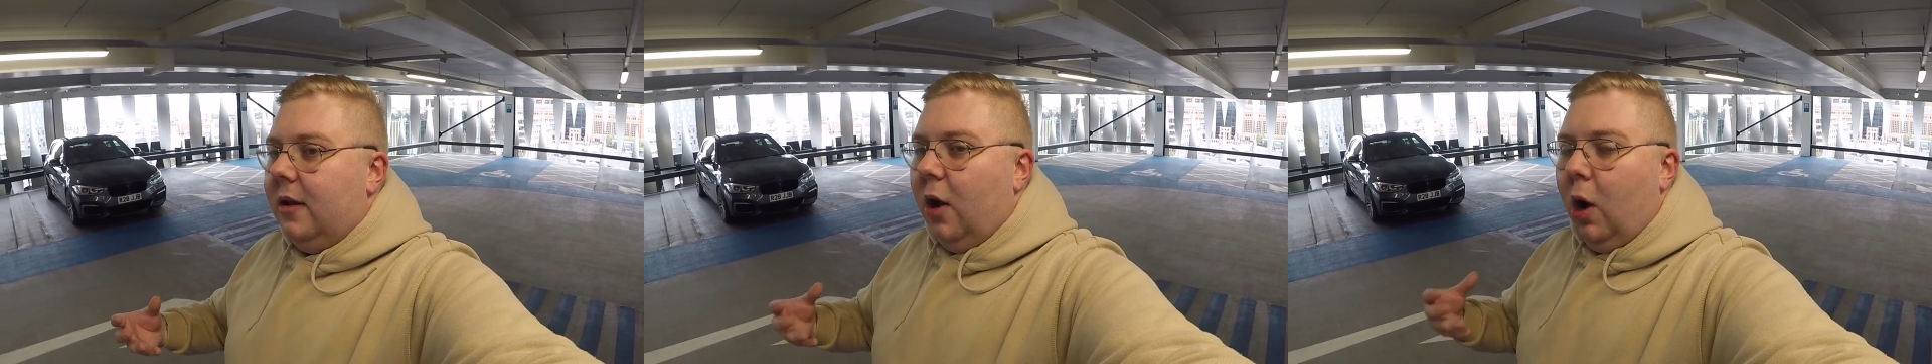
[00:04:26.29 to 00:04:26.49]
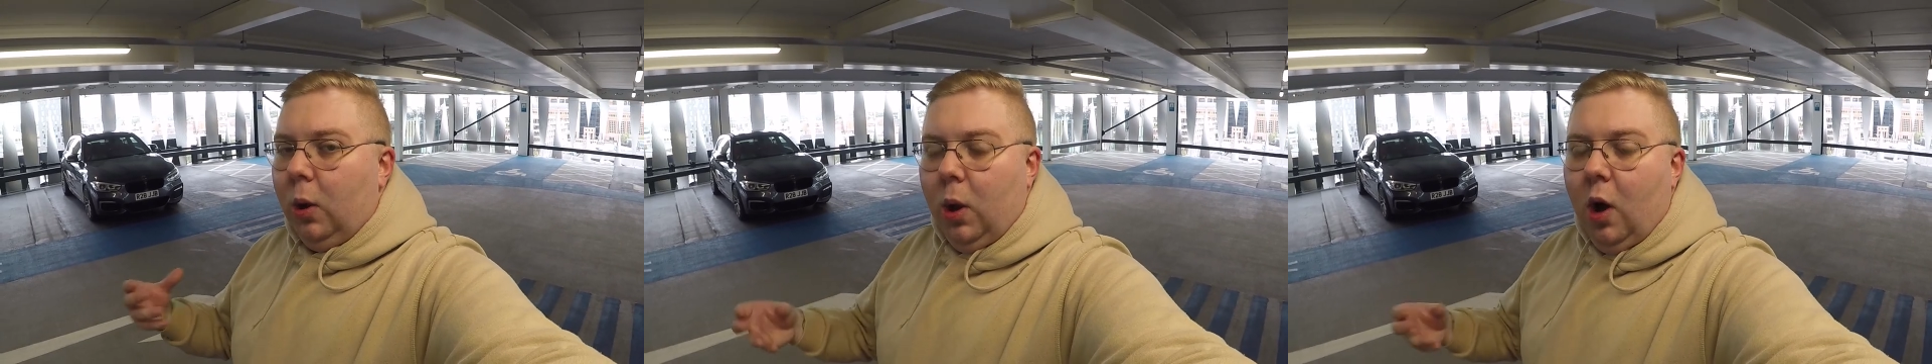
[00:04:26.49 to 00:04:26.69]

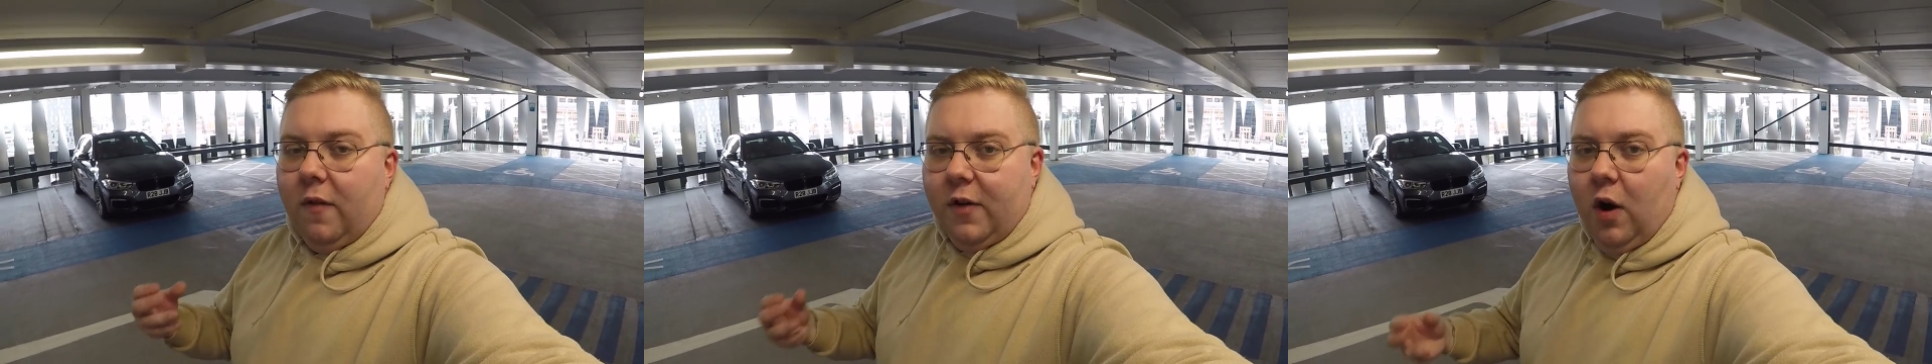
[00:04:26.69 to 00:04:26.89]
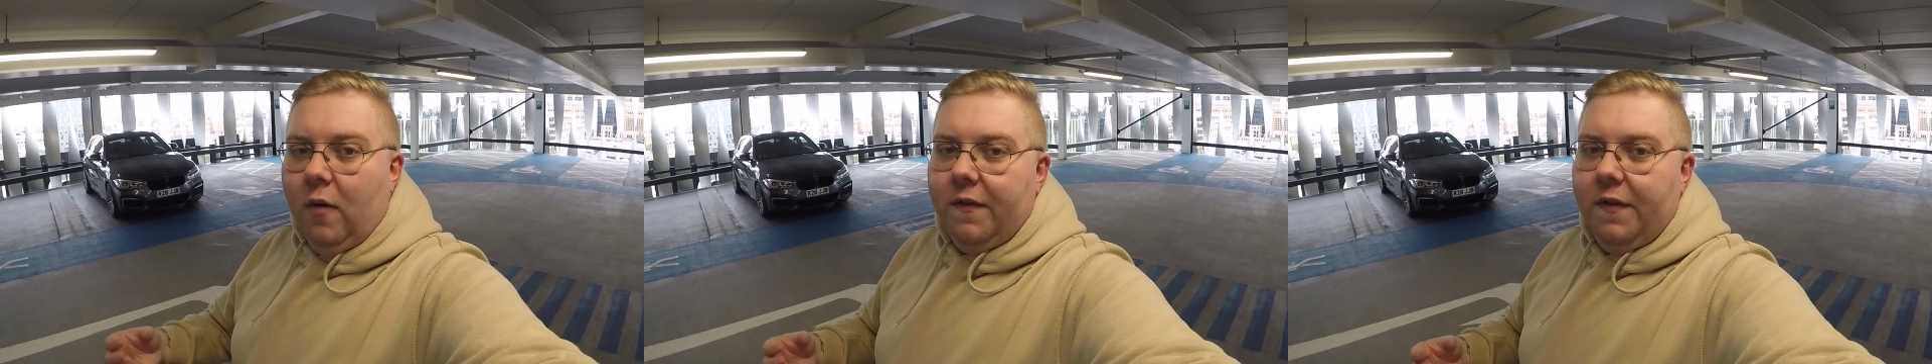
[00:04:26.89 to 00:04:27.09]
a lot of
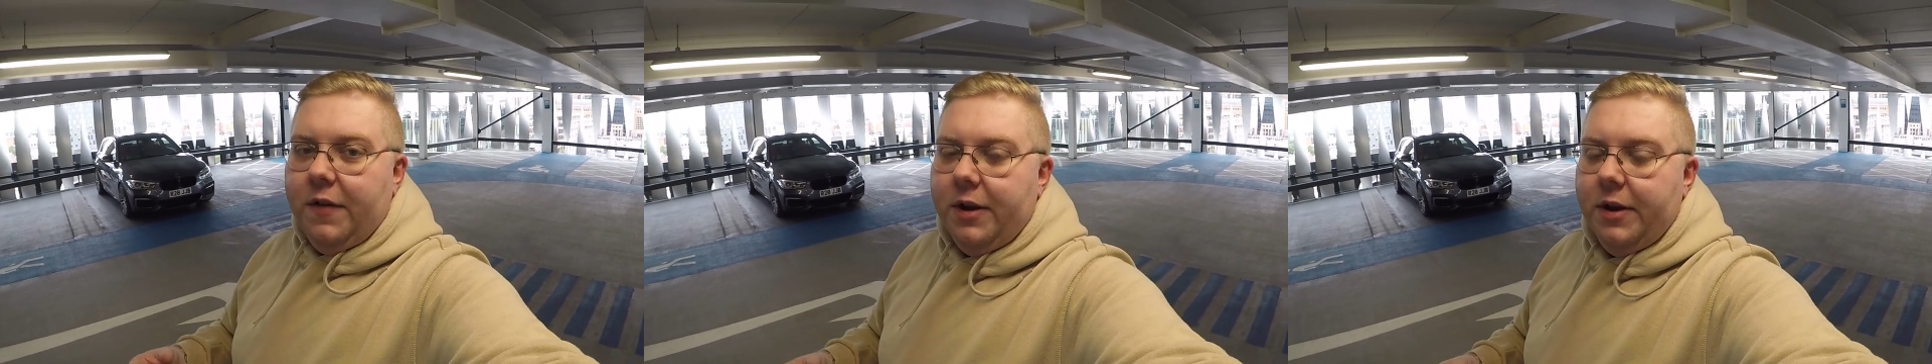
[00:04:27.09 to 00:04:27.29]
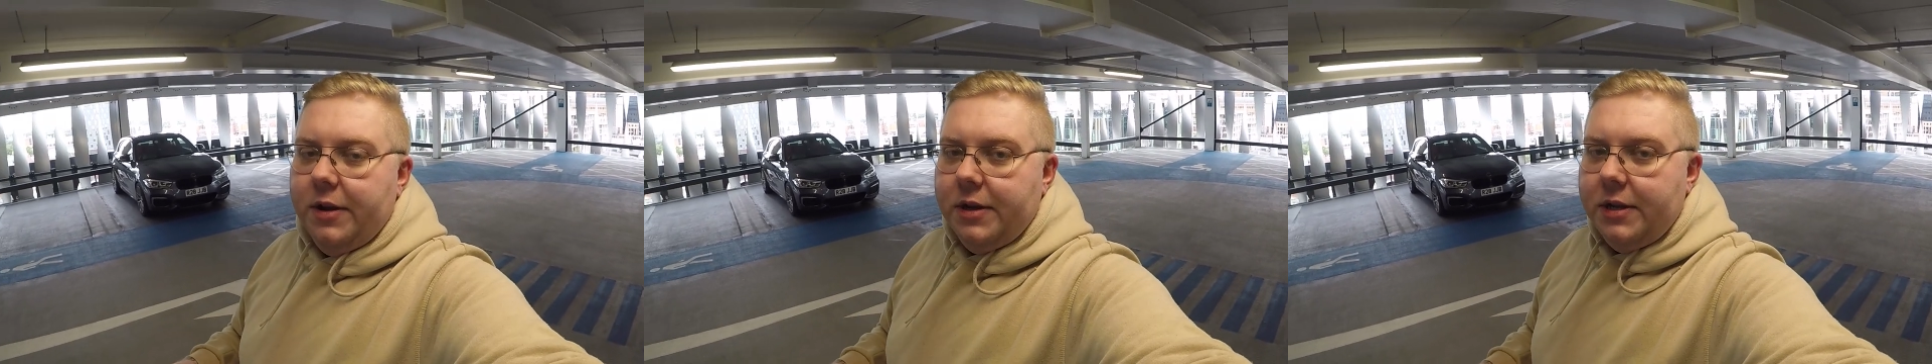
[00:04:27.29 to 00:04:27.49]

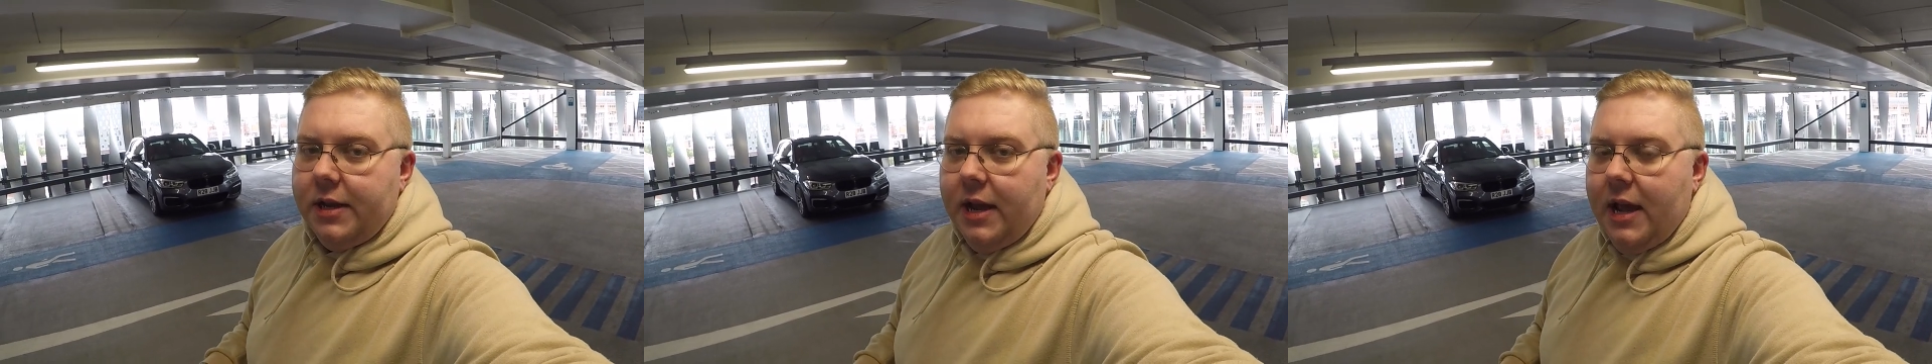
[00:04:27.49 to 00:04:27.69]
confidence.